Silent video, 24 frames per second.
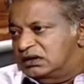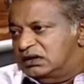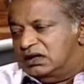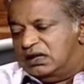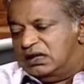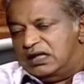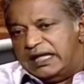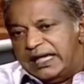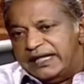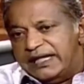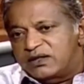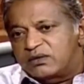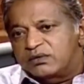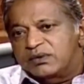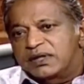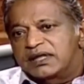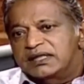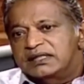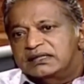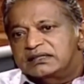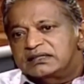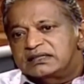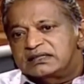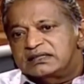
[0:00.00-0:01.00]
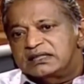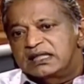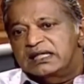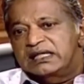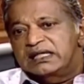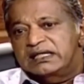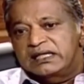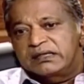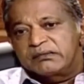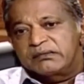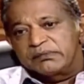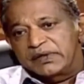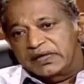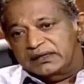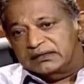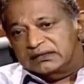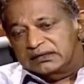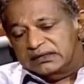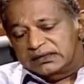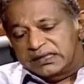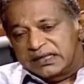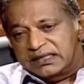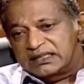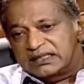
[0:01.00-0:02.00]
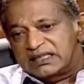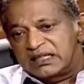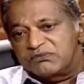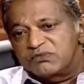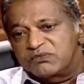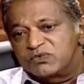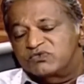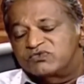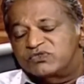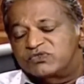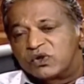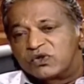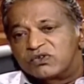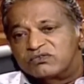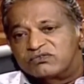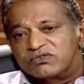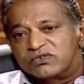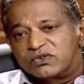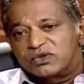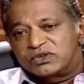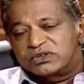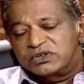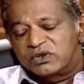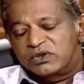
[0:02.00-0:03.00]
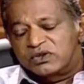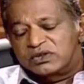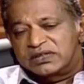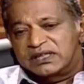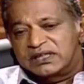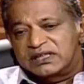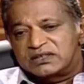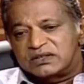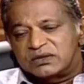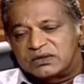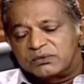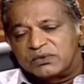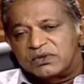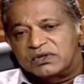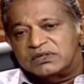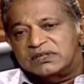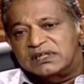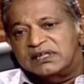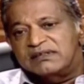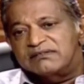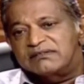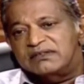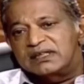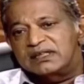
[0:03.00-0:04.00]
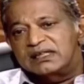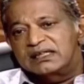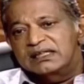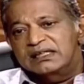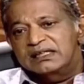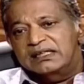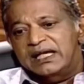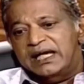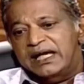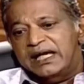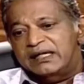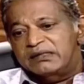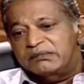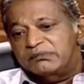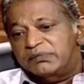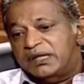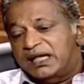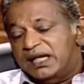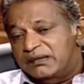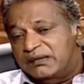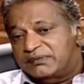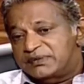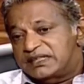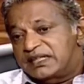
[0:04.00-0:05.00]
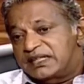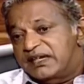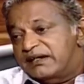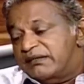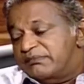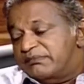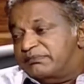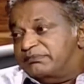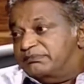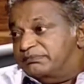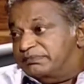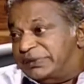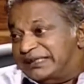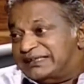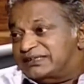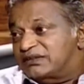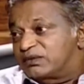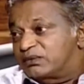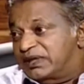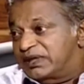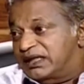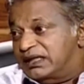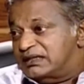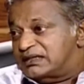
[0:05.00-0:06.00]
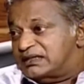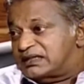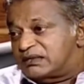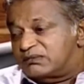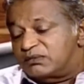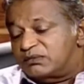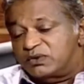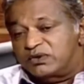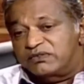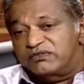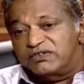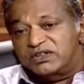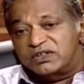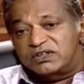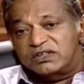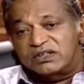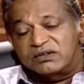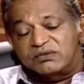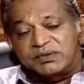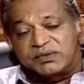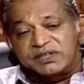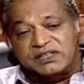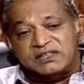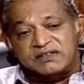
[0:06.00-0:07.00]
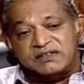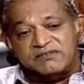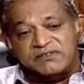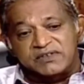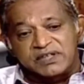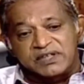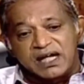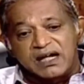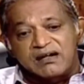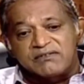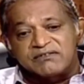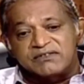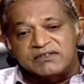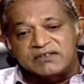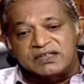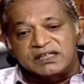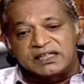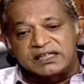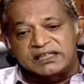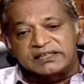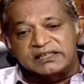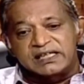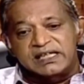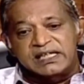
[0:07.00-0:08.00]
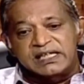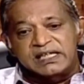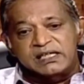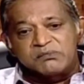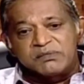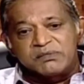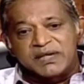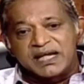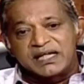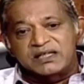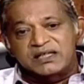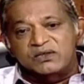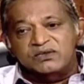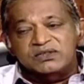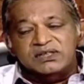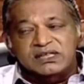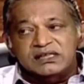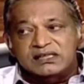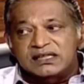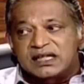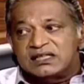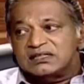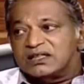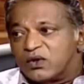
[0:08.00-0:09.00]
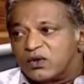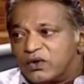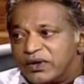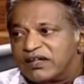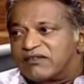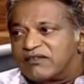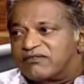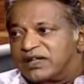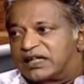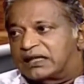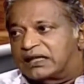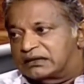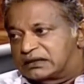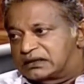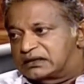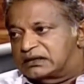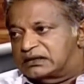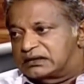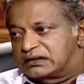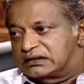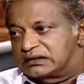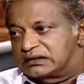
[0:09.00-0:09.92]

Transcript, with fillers: Likewise, well, things have moved on forty-odd years or whatever, and perhaps there are better ways and more efficient ways of recovering it. But I don't think there's a quick fix.